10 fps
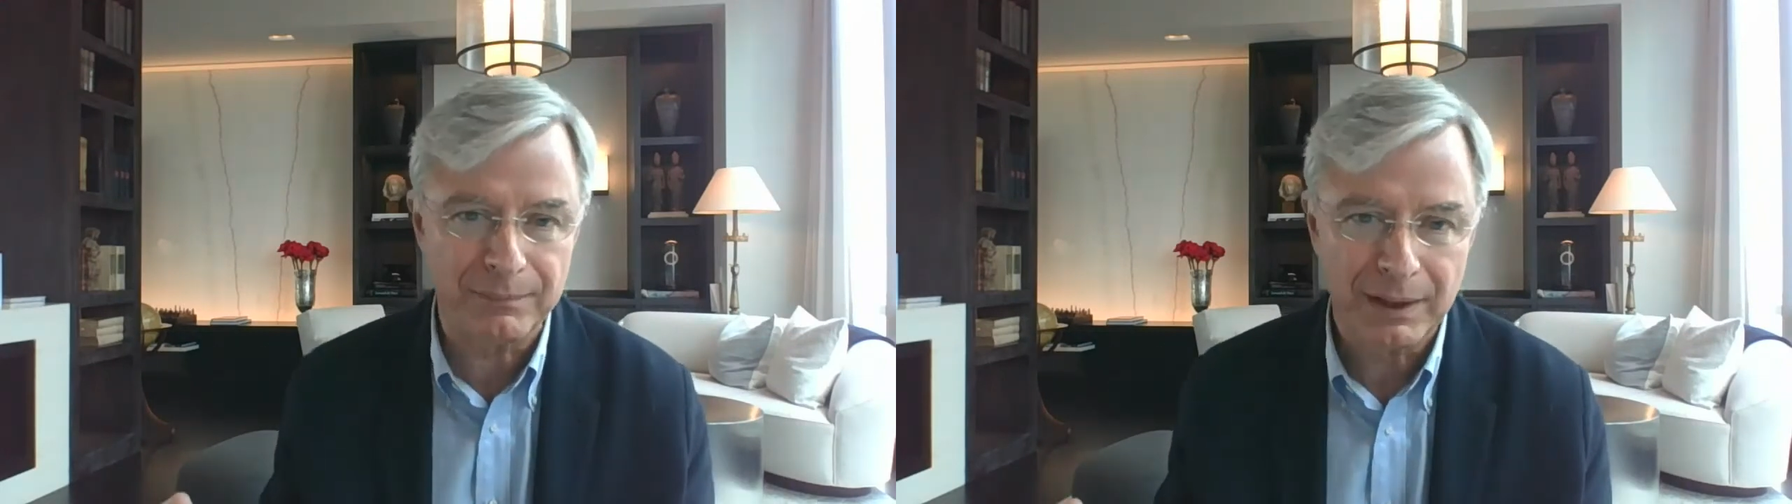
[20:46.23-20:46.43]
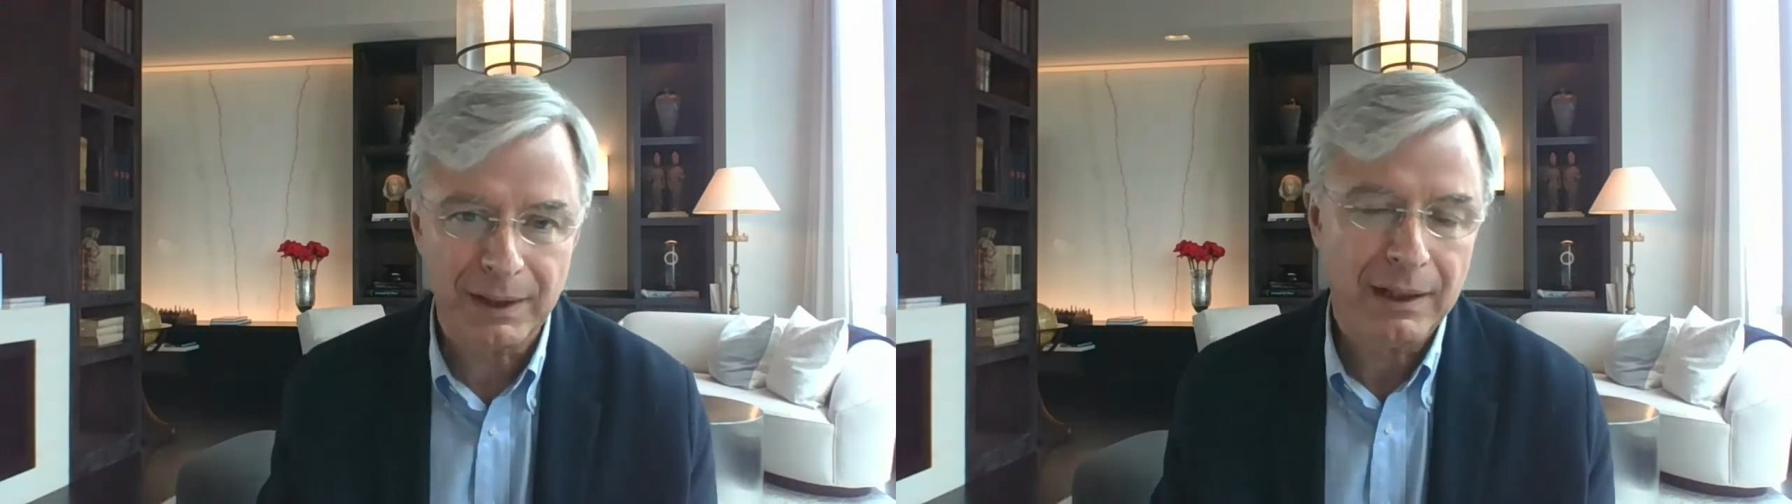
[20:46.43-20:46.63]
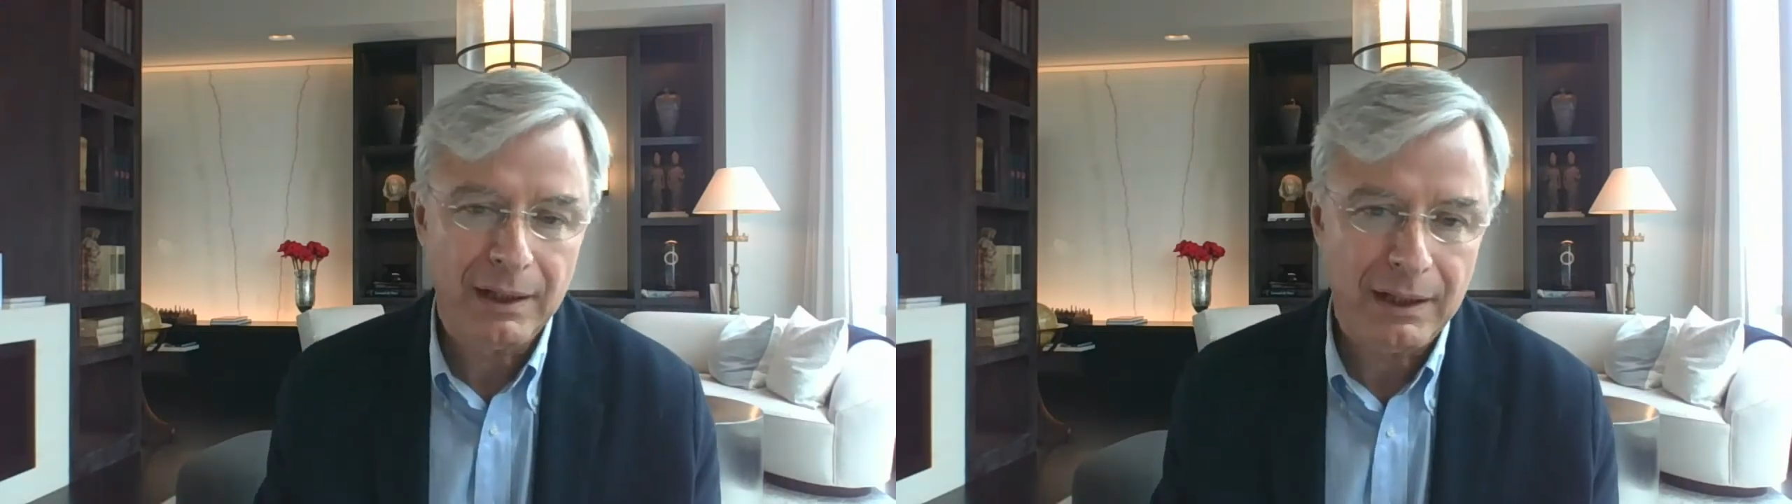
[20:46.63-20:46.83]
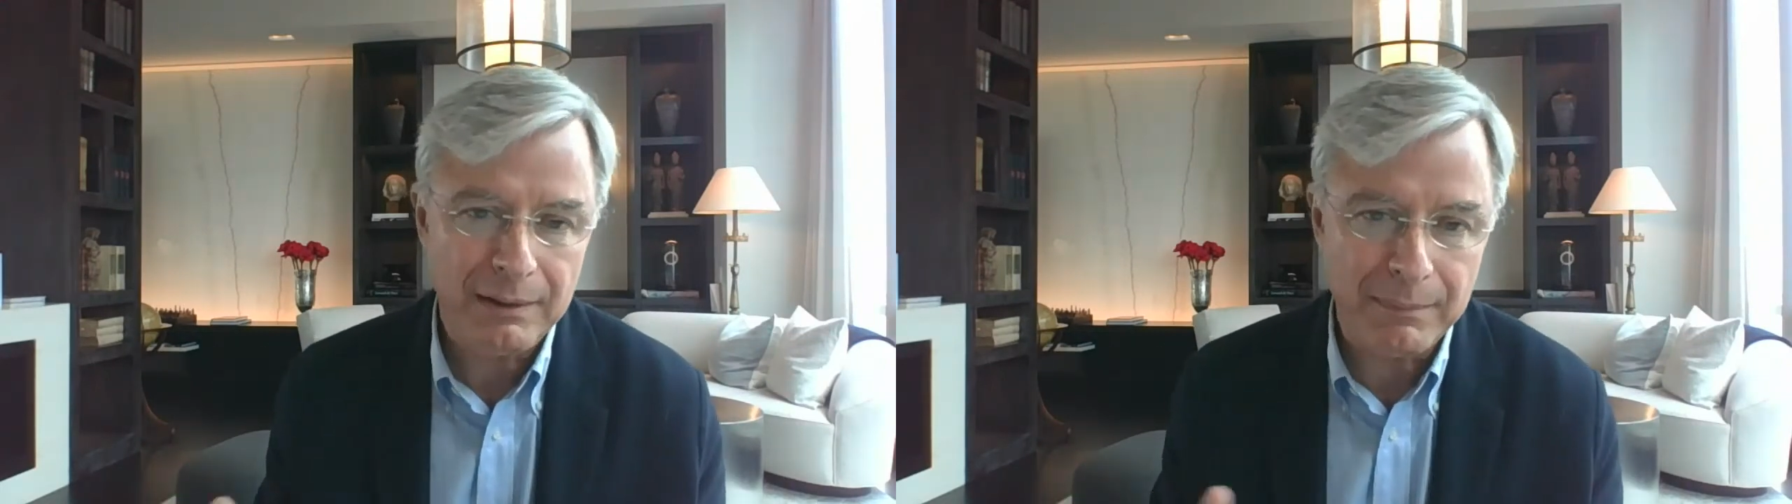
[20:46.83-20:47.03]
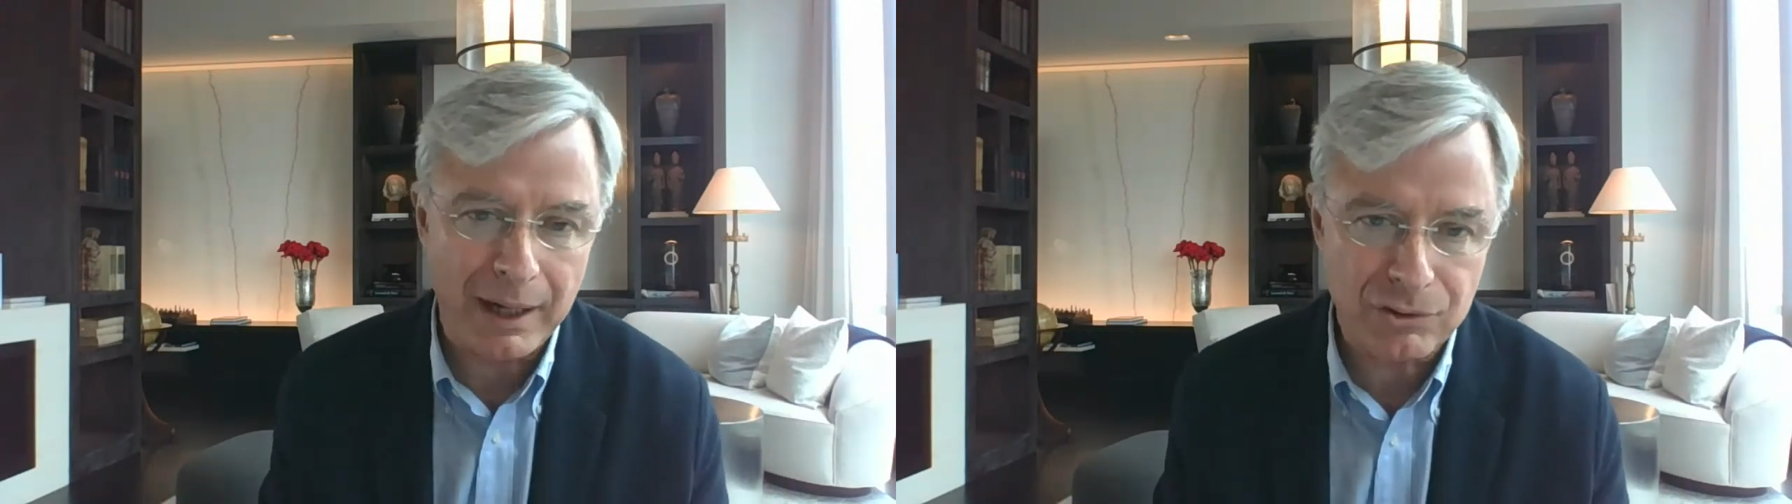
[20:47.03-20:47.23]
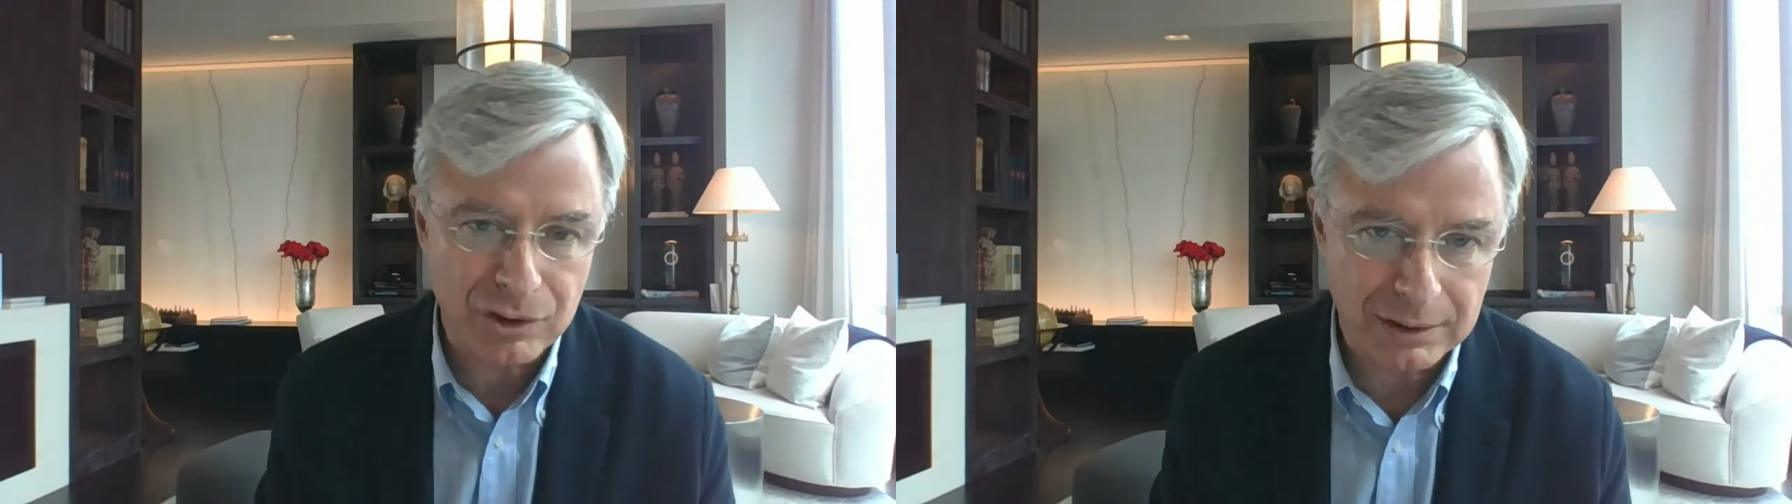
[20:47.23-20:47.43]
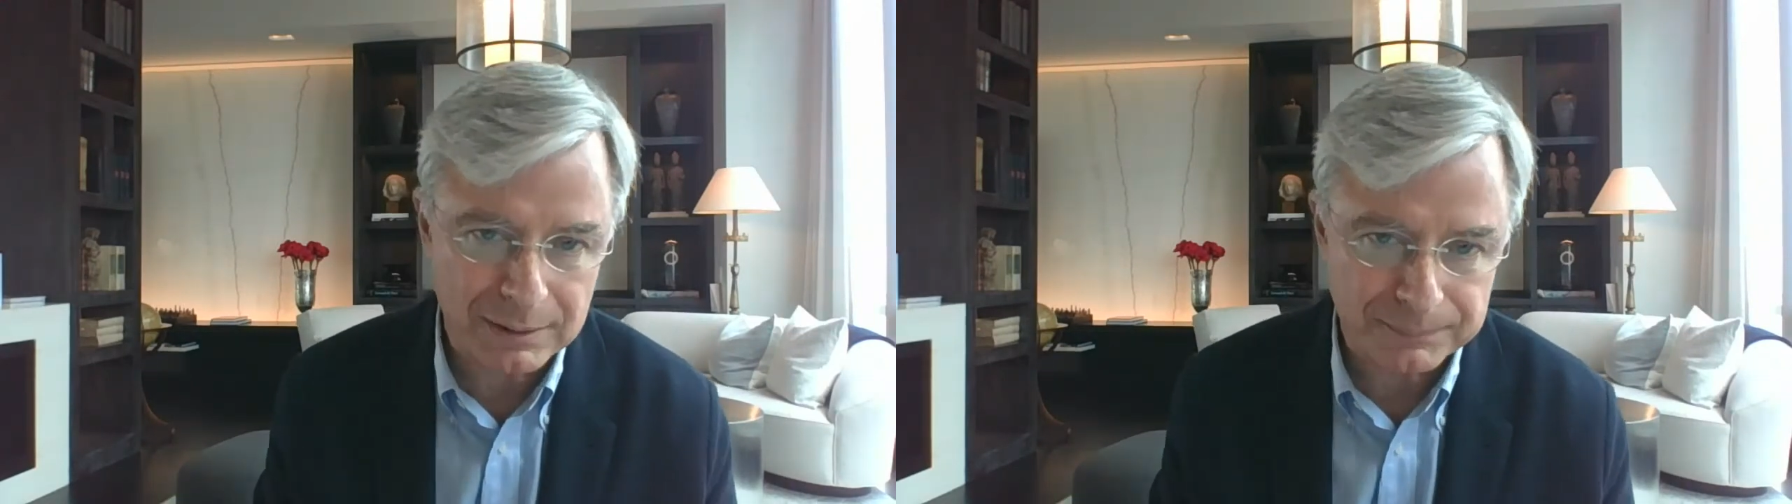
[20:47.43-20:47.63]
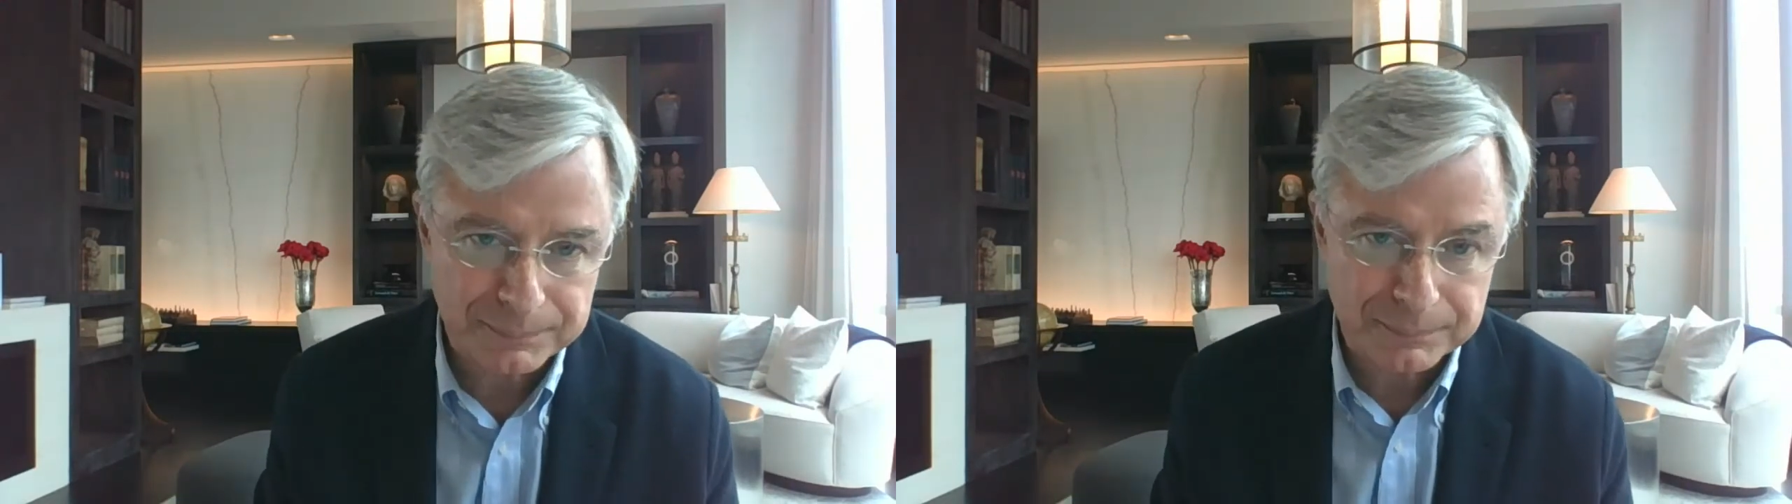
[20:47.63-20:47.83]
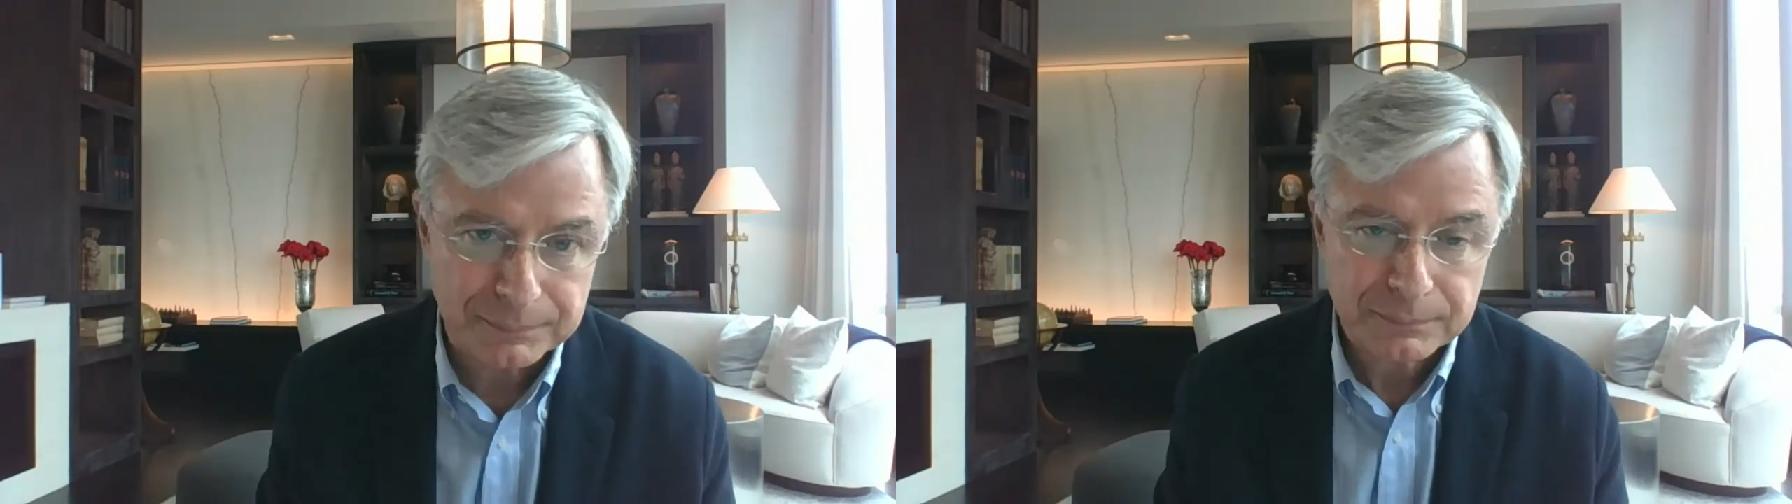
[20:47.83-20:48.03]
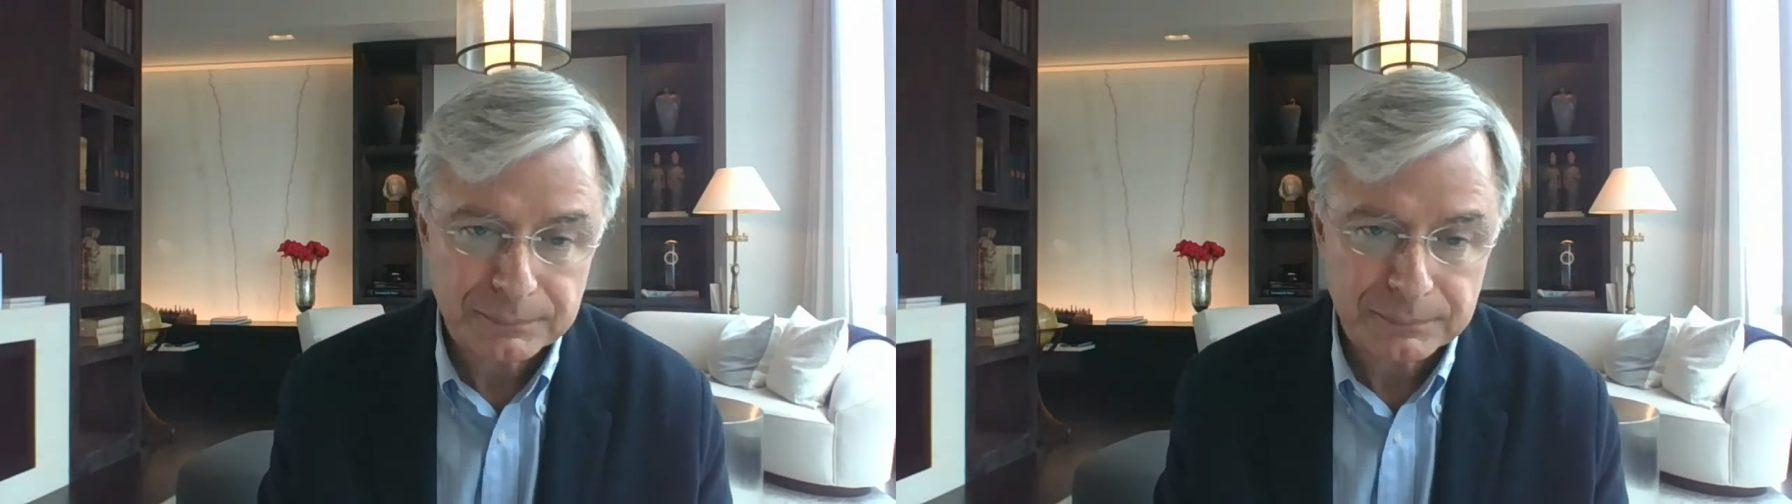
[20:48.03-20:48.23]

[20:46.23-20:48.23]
never imagined.